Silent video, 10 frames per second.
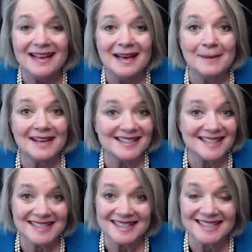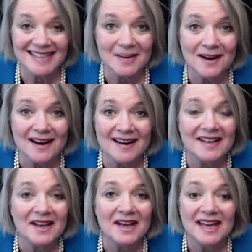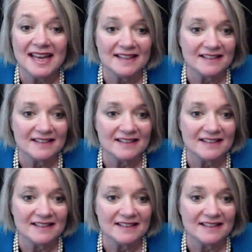because this is statewide, and